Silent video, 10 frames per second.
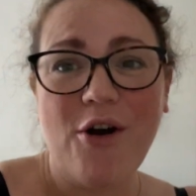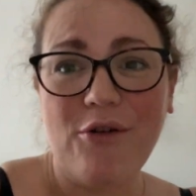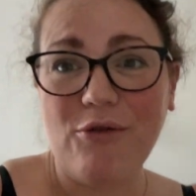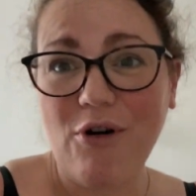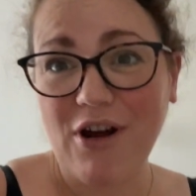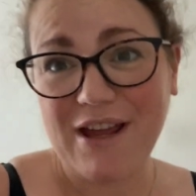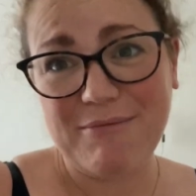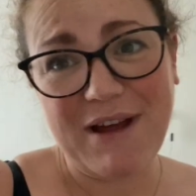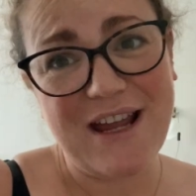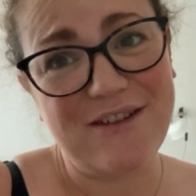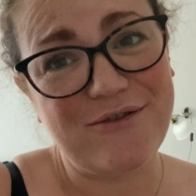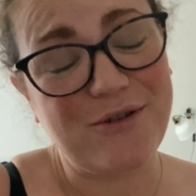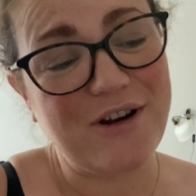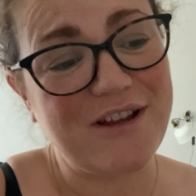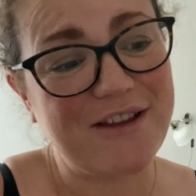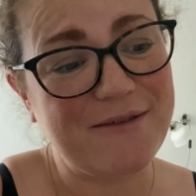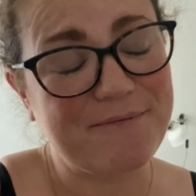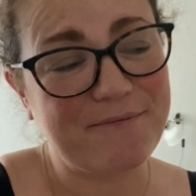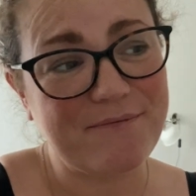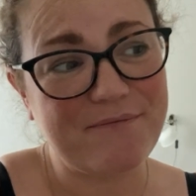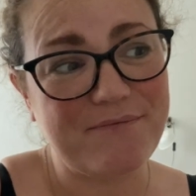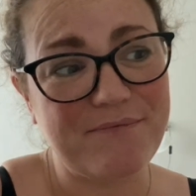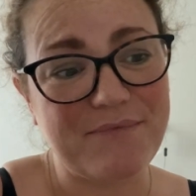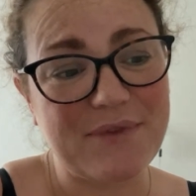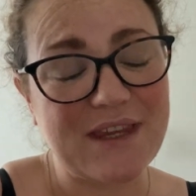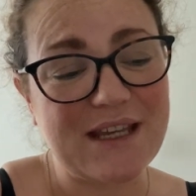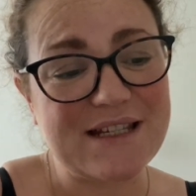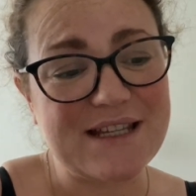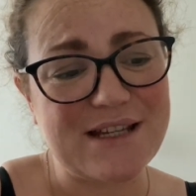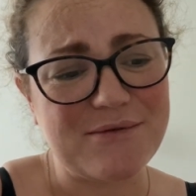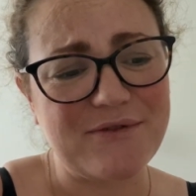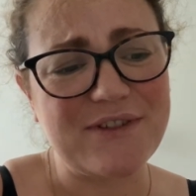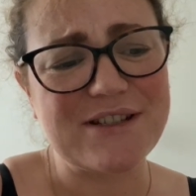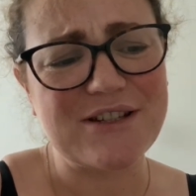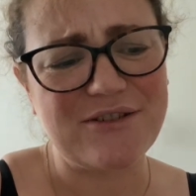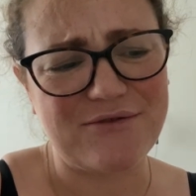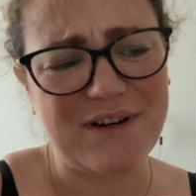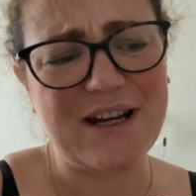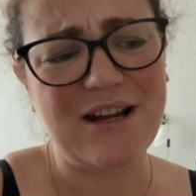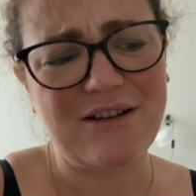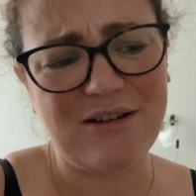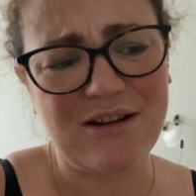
rocking back and forth. Because that's what feels good right now.